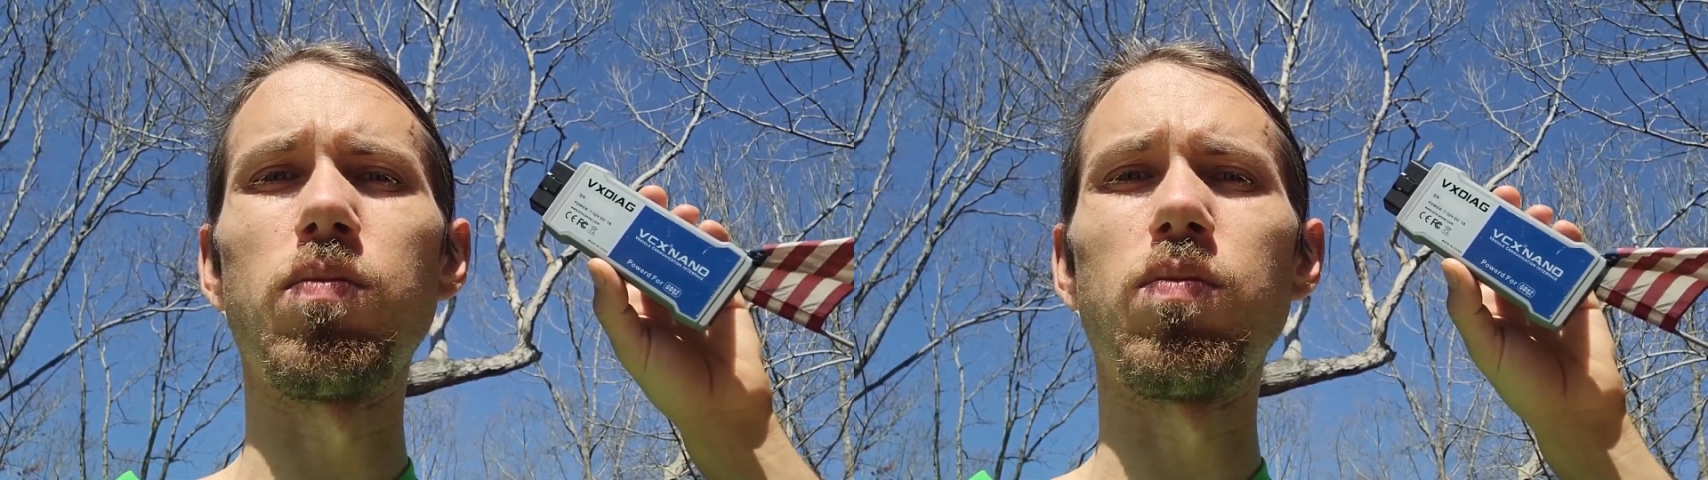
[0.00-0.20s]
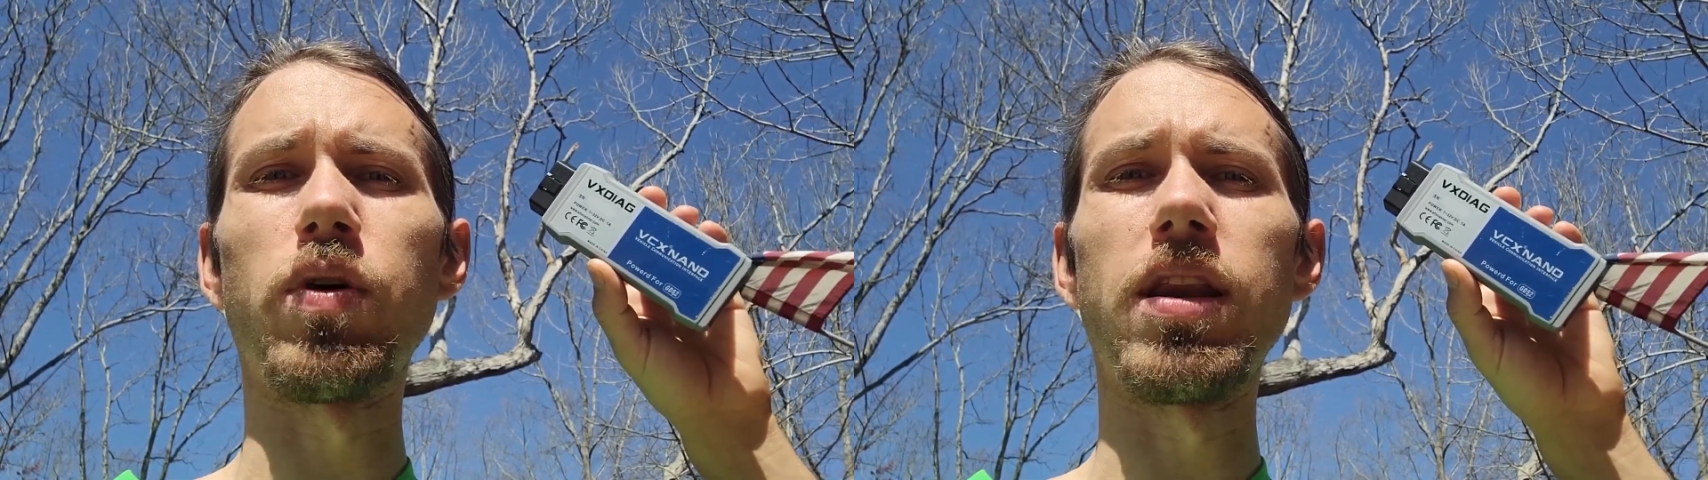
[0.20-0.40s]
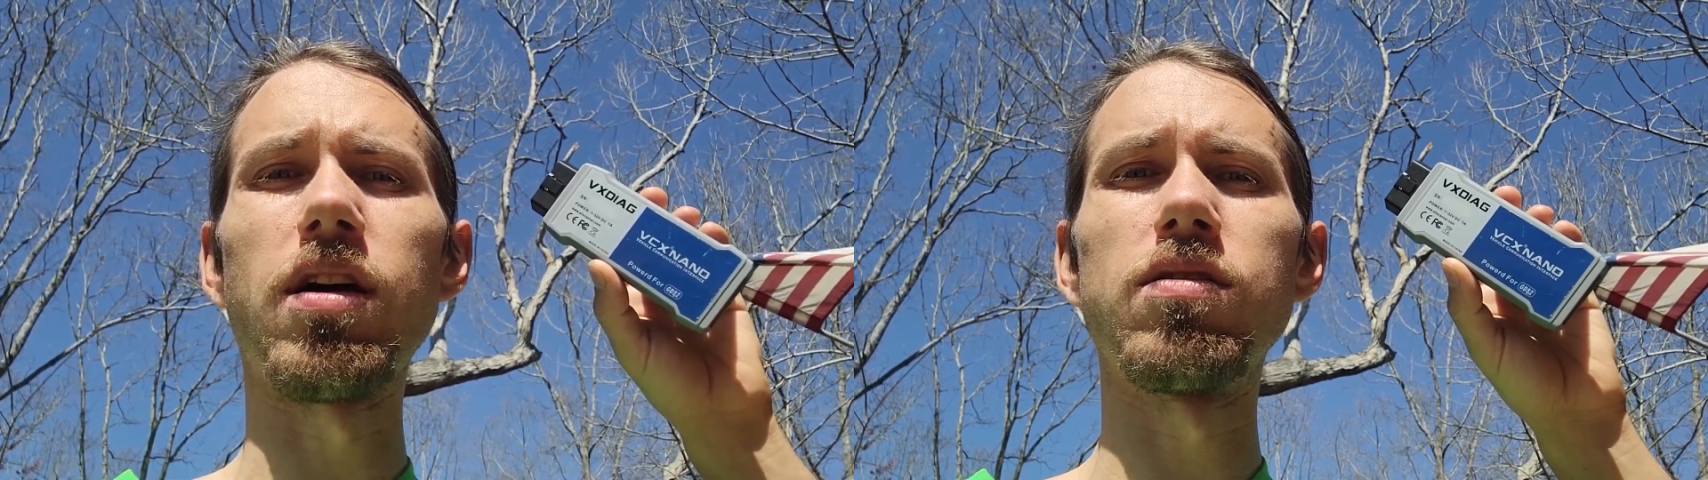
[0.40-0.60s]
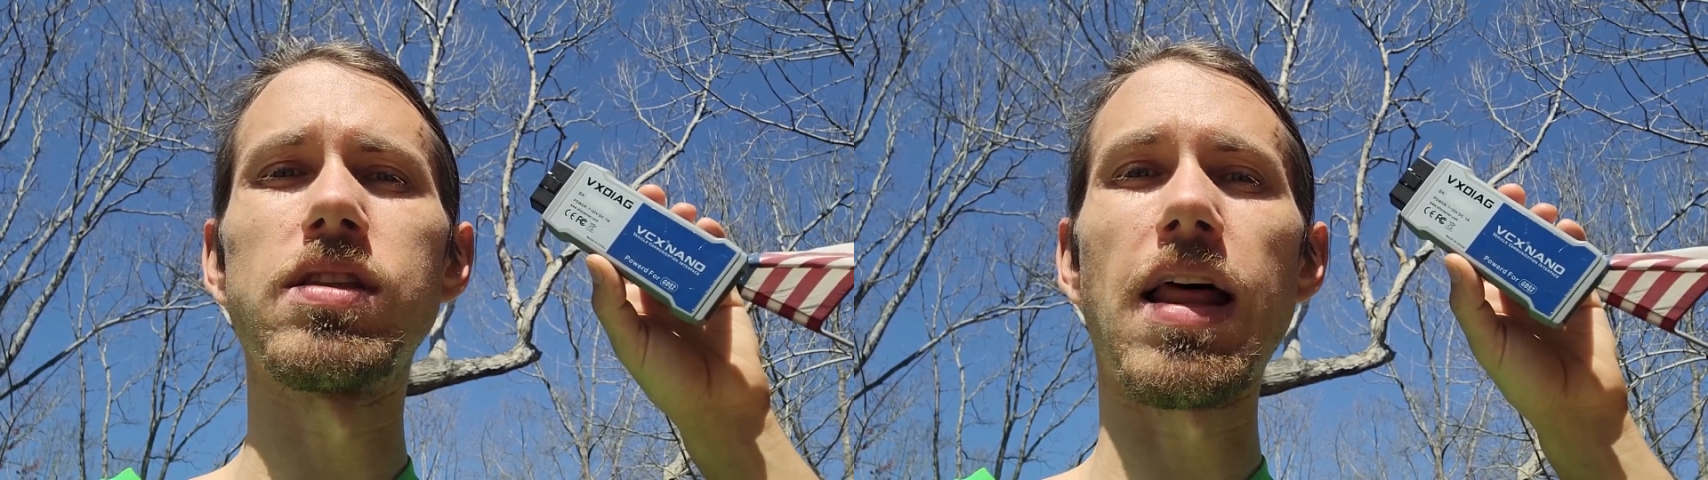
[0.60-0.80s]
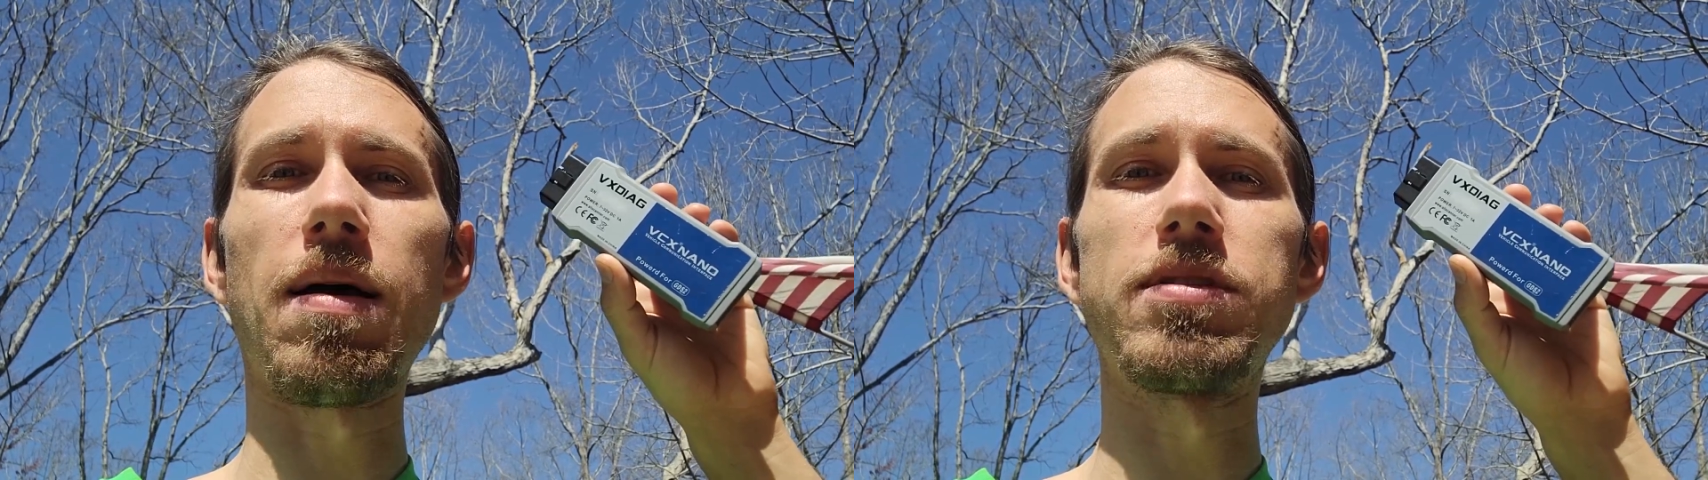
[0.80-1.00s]
Windows
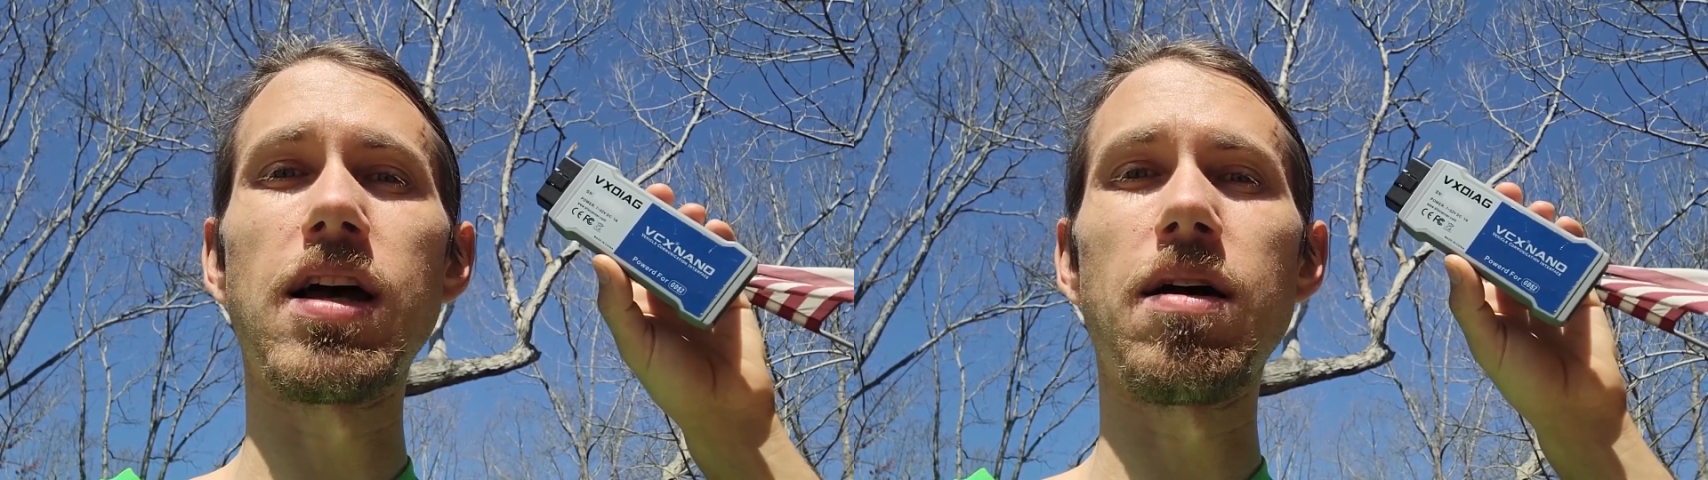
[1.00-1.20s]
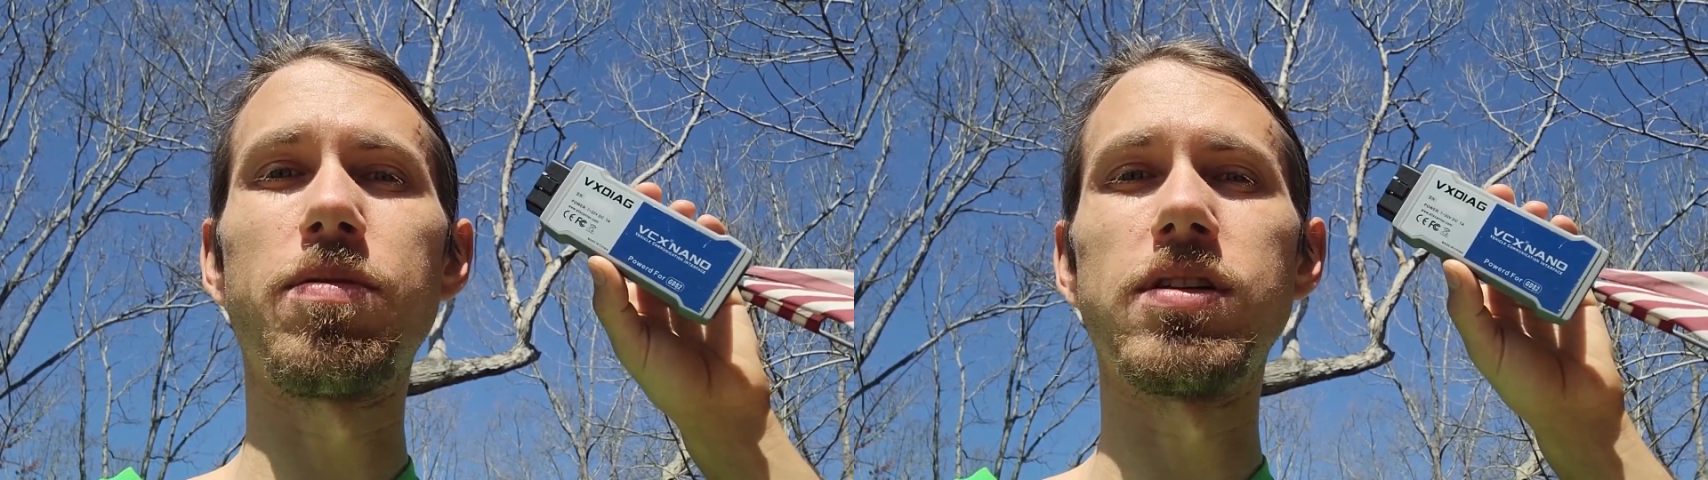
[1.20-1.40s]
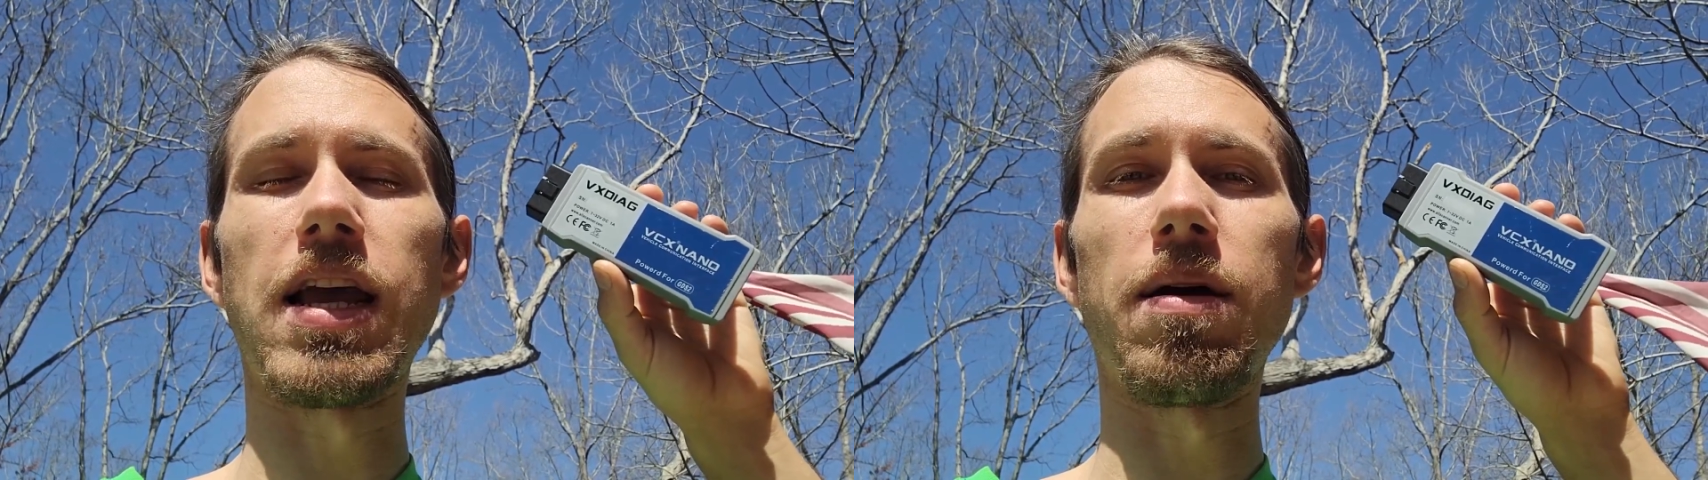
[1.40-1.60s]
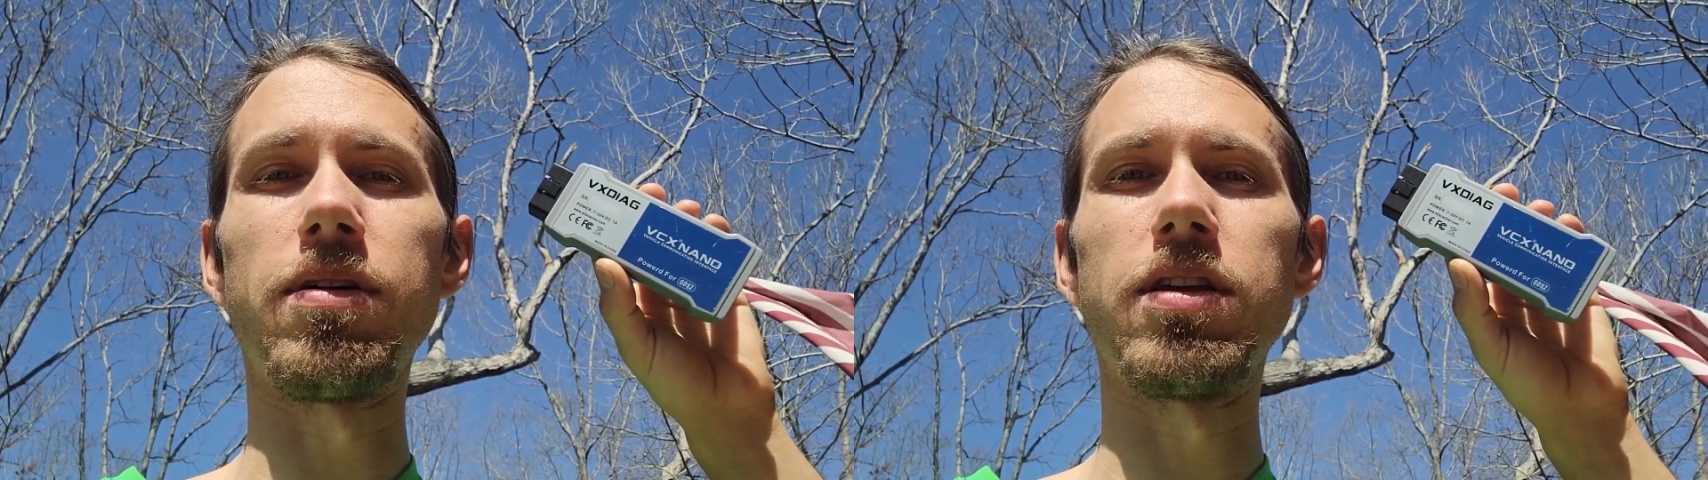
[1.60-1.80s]
laptop or tablet